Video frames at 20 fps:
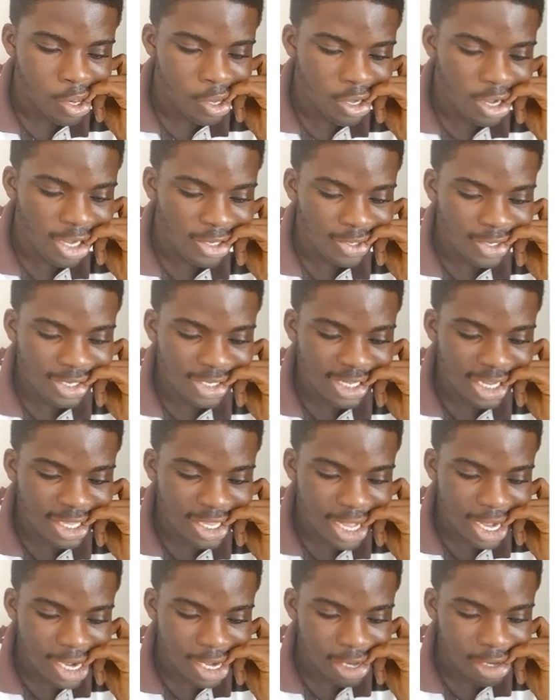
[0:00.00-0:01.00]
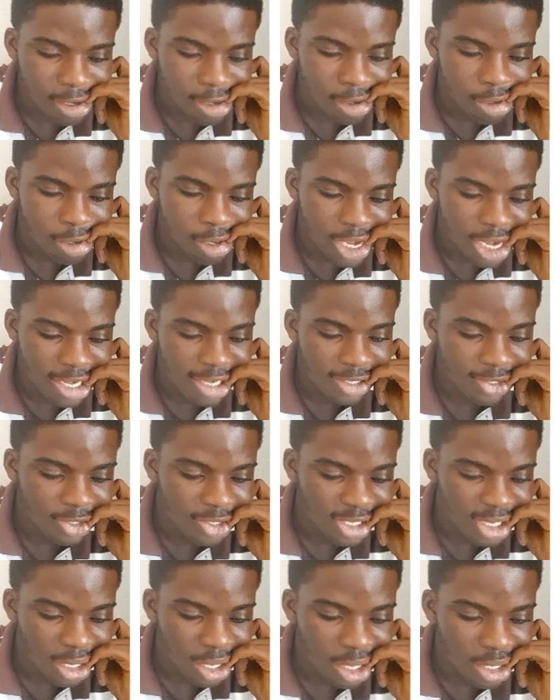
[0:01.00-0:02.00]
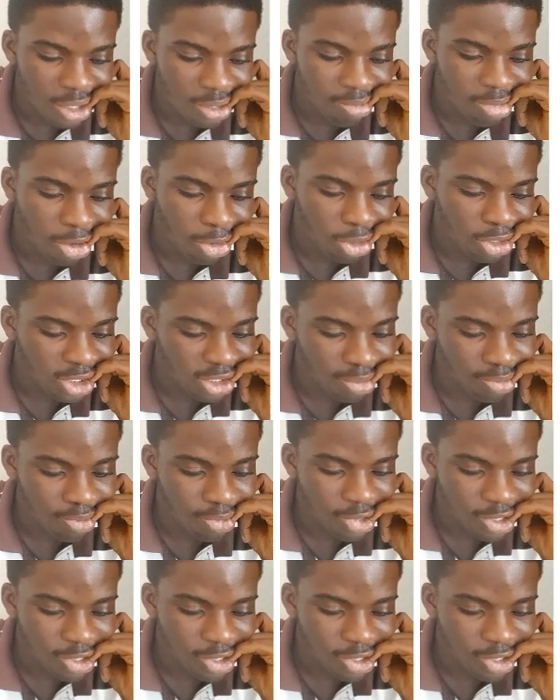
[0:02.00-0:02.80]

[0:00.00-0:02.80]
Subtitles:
And so this is the tag, right? So this is a microchip